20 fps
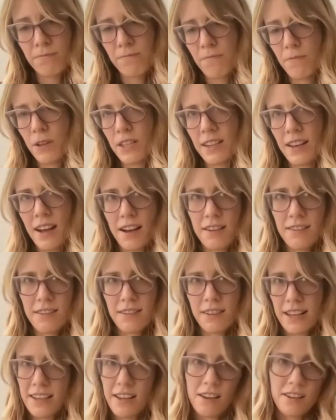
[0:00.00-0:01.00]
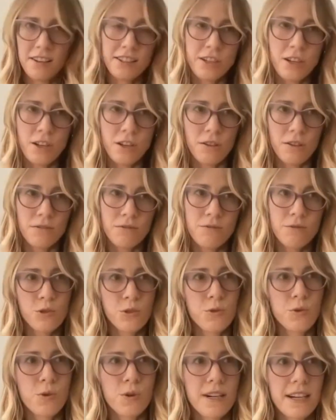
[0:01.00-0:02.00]
yeah, like young adult
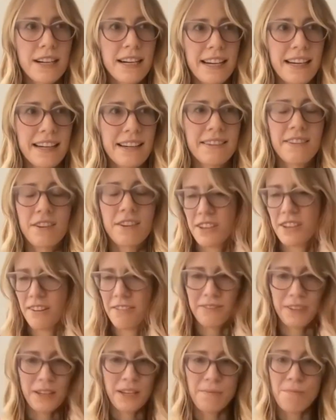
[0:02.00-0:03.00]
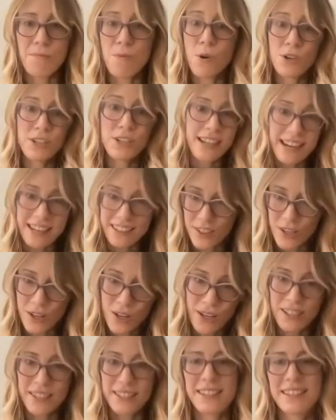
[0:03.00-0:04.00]
story. There's definitely more
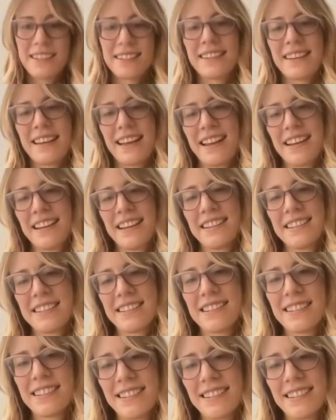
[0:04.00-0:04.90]
dialogue, and